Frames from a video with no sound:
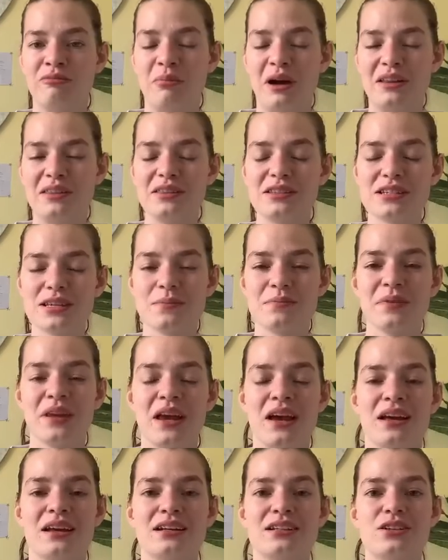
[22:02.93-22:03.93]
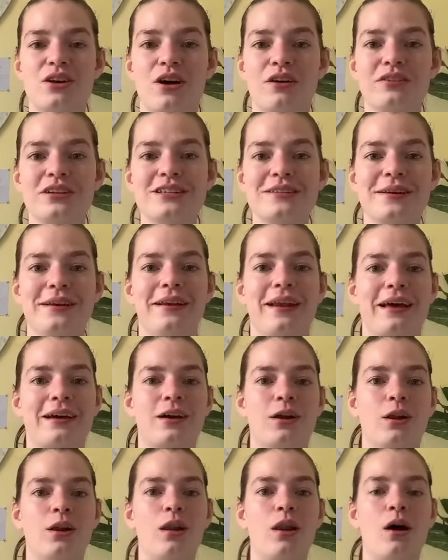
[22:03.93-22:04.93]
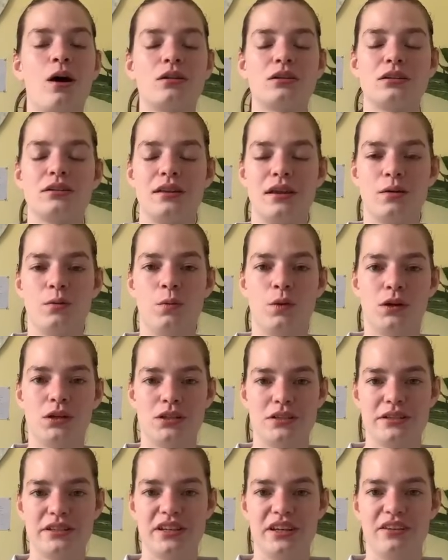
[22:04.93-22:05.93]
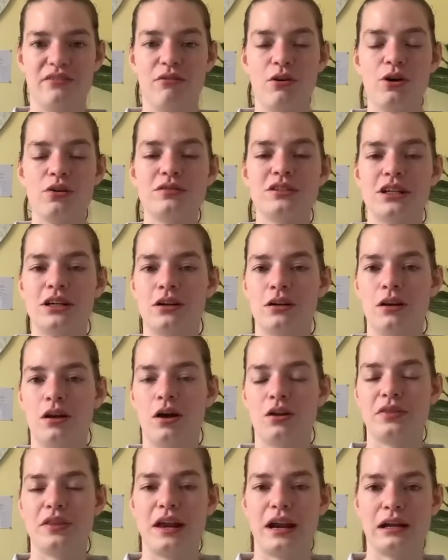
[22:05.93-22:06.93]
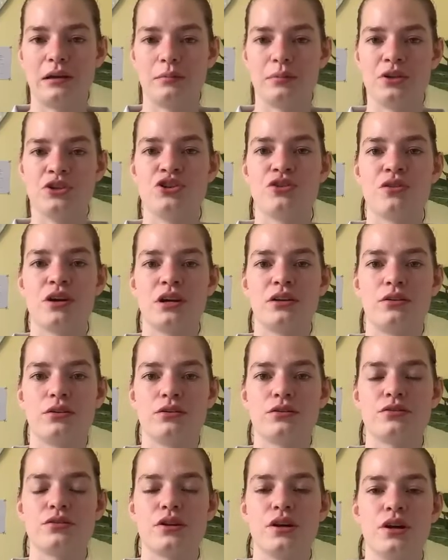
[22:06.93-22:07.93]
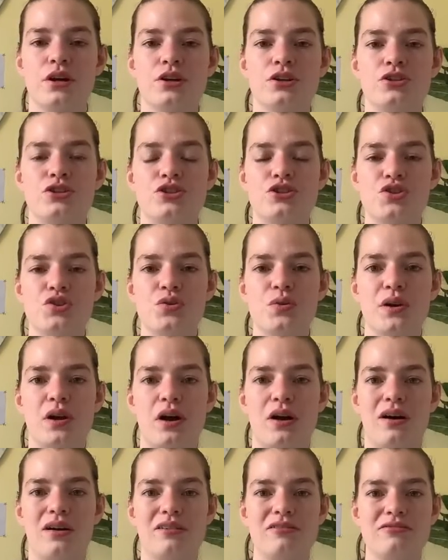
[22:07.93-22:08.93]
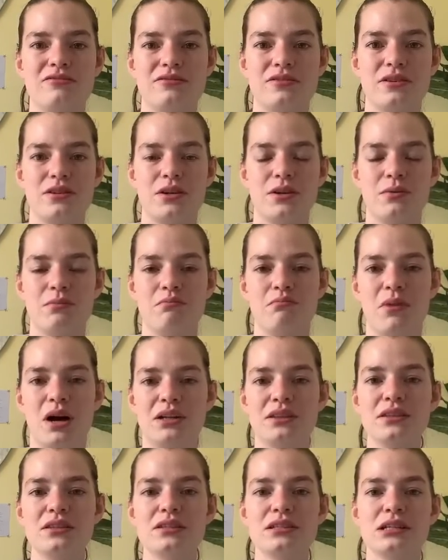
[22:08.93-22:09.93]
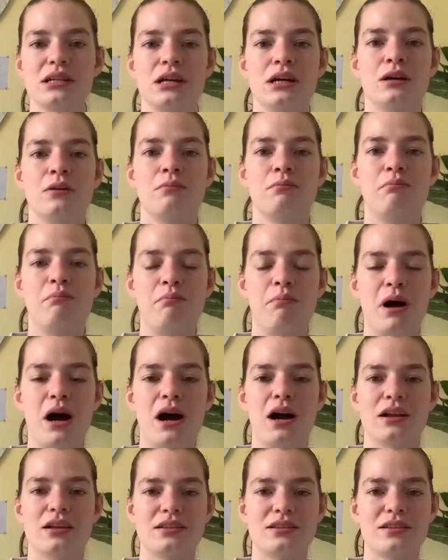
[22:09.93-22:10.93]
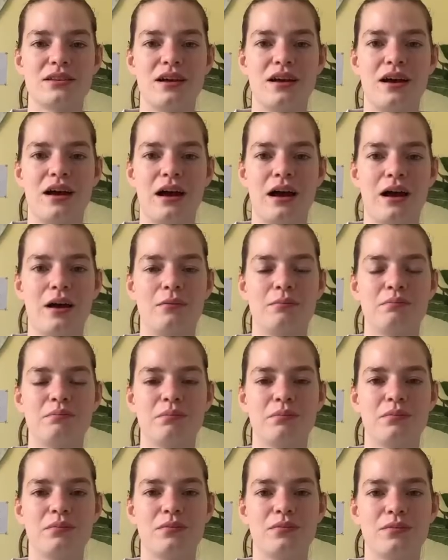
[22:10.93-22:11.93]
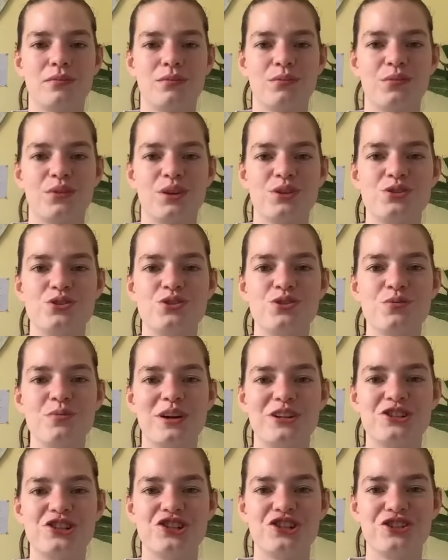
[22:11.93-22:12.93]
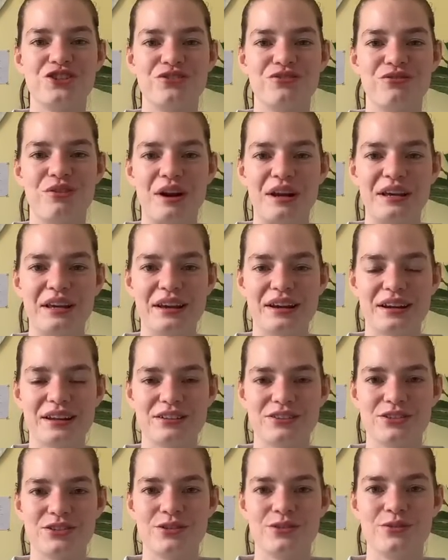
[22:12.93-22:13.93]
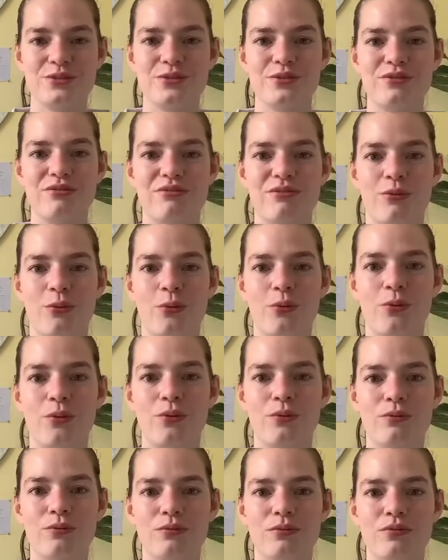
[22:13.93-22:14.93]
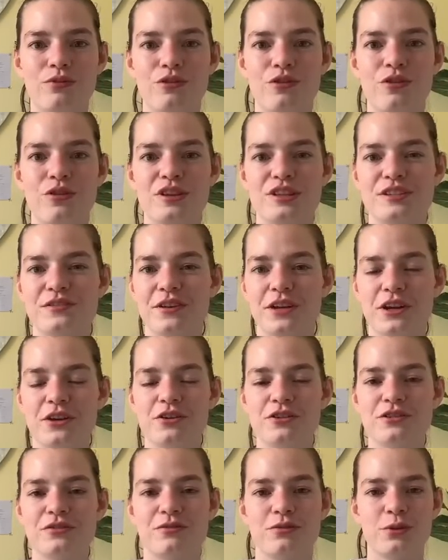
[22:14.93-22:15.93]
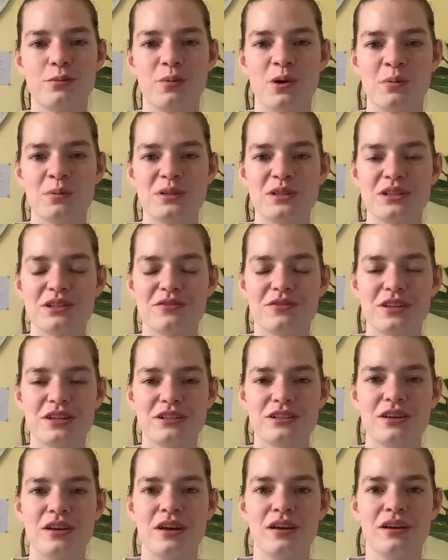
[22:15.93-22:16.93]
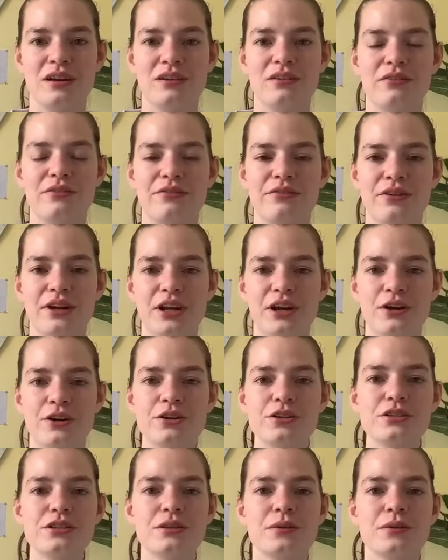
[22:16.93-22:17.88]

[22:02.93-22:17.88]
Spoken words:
months. There's obviously like a lot that was involved and a lot that happened during those 2.5 months, but too much to really get into for this videos and for the purposes of this video.